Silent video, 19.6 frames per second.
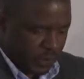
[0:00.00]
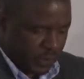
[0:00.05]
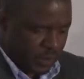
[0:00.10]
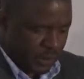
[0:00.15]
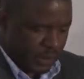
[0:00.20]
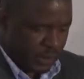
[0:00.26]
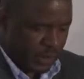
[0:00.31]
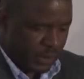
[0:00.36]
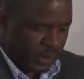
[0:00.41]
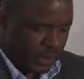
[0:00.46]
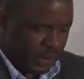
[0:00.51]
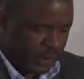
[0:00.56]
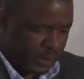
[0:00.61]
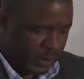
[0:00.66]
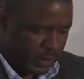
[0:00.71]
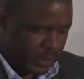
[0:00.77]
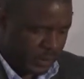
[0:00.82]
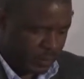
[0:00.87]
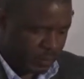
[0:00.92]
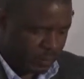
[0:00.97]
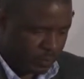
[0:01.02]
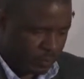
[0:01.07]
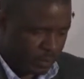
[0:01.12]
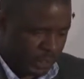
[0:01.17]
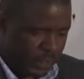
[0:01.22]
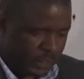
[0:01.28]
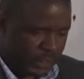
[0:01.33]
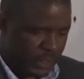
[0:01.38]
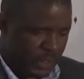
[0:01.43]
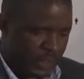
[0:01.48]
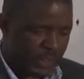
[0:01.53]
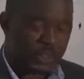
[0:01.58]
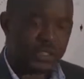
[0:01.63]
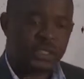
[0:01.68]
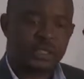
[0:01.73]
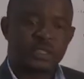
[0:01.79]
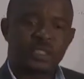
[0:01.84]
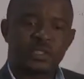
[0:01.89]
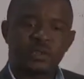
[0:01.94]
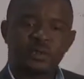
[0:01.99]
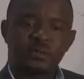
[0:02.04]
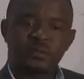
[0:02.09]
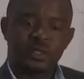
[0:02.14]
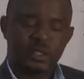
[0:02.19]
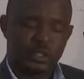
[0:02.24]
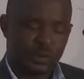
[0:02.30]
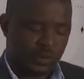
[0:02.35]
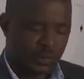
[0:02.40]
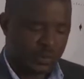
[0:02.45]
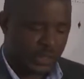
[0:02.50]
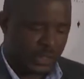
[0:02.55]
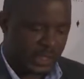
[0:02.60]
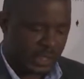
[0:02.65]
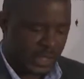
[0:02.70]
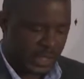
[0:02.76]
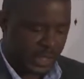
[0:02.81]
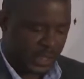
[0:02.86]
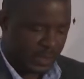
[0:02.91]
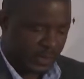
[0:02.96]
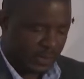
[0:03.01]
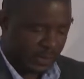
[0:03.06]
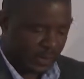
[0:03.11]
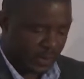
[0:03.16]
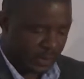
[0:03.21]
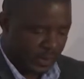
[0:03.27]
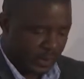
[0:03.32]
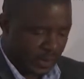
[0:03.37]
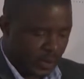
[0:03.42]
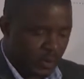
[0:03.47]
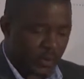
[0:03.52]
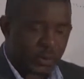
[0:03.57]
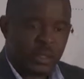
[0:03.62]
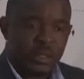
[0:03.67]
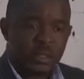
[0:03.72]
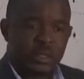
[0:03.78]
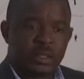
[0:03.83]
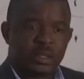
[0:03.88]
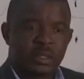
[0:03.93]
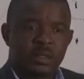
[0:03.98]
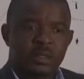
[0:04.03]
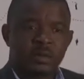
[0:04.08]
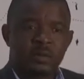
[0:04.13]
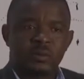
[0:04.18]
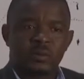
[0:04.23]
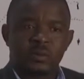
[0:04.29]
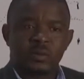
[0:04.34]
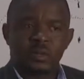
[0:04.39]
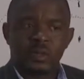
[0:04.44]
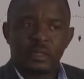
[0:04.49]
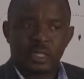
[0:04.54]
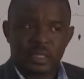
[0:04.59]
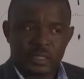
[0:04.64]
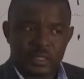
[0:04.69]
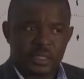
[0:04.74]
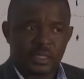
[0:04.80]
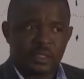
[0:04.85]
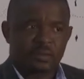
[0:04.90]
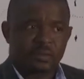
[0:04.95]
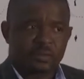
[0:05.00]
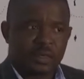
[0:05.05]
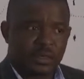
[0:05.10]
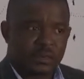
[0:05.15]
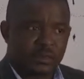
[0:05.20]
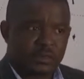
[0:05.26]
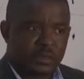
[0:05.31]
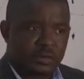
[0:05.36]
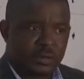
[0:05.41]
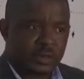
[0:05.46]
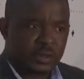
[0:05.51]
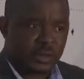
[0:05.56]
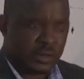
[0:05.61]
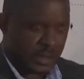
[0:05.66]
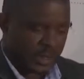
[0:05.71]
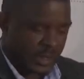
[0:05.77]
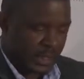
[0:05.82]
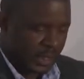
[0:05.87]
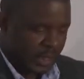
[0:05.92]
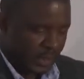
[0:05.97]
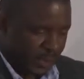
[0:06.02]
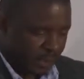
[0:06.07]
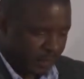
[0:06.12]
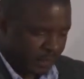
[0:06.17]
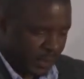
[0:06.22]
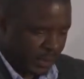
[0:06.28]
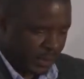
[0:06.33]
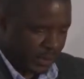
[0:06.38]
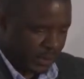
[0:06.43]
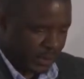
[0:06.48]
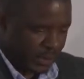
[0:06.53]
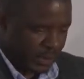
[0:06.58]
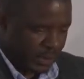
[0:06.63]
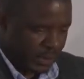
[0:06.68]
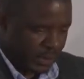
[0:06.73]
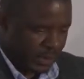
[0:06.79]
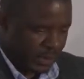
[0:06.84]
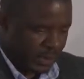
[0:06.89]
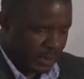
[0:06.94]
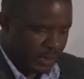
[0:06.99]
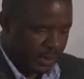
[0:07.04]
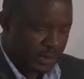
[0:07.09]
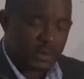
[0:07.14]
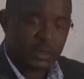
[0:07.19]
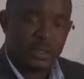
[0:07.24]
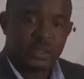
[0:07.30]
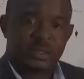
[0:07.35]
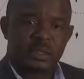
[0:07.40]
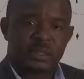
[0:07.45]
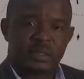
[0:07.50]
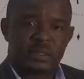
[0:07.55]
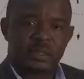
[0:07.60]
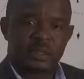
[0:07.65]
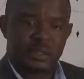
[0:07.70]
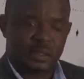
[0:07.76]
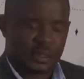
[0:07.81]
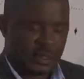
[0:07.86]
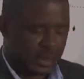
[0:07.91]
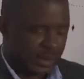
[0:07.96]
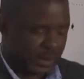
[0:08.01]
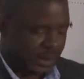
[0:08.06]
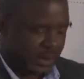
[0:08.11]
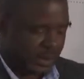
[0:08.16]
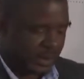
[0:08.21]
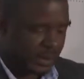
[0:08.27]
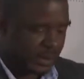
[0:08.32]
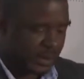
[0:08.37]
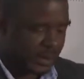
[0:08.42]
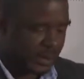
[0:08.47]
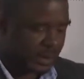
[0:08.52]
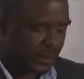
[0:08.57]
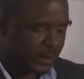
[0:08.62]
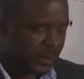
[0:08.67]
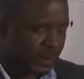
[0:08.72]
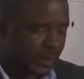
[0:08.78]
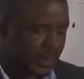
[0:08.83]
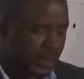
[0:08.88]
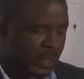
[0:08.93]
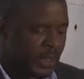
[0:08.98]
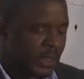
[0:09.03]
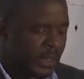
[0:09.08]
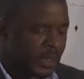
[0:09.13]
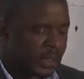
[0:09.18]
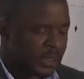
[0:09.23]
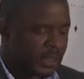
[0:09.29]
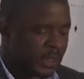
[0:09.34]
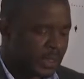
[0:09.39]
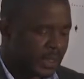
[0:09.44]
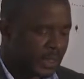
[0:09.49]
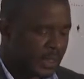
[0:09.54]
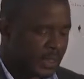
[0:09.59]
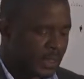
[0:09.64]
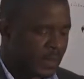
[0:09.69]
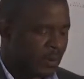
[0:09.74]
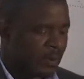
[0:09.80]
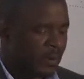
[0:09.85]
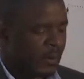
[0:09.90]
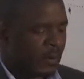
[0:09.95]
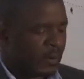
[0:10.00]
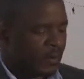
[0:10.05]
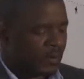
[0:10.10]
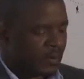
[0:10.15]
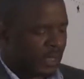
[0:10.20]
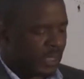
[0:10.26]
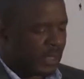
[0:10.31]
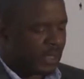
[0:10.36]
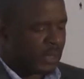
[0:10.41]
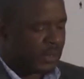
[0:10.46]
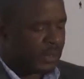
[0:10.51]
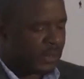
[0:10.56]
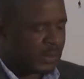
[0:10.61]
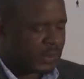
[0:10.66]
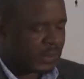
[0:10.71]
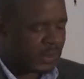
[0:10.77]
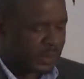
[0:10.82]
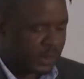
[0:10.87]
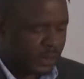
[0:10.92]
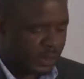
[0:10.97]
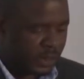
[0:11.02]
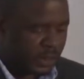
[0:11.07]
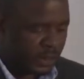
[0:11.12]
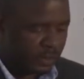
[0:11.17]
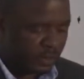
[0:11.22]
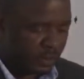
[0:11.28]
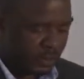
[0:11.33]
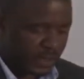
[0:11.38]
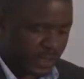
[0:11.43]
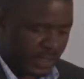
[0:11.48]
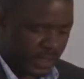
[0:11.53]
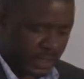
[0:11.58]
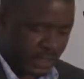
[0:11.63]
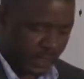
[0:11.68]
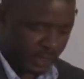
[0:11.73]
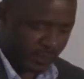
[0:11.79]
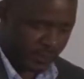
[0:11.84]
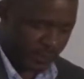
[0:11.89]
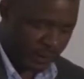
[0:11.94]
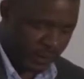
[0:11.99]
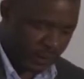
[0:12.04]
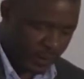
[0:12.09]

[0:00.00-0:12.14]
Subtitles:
The major critics of the UDI were radical francophone African states, such as I said earlier on, Senegal, Mali, Guinea, and Mauritania.